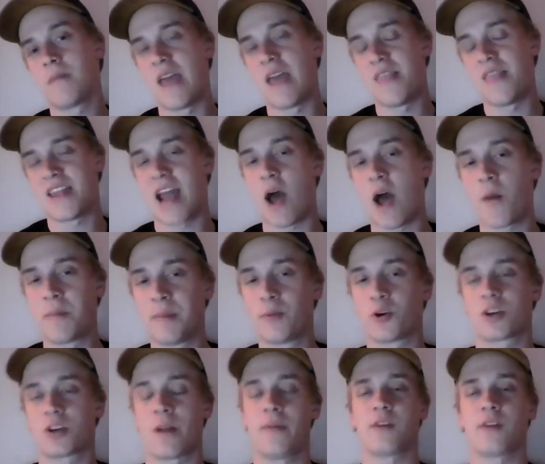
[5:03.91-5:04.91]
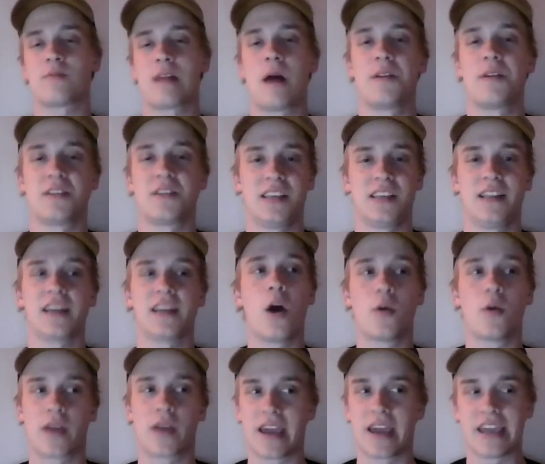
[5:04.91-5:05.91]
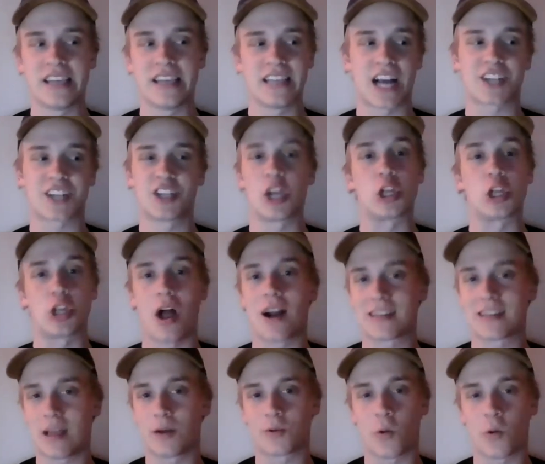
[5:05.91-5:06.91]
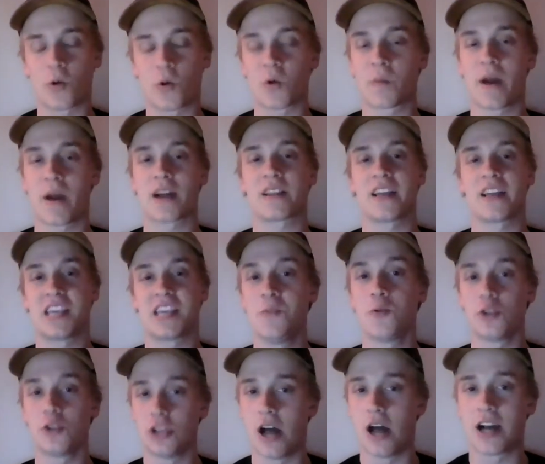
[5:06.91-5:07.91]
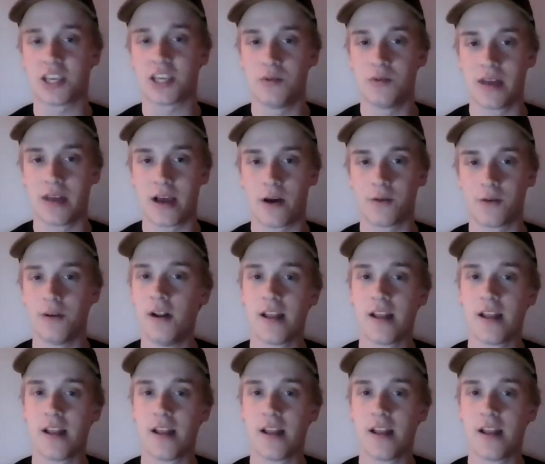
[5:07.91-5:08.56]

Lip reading: And now people are coming around and seeing, like, okay, he's actually a lockdown cornerback. Like, he will lock you down.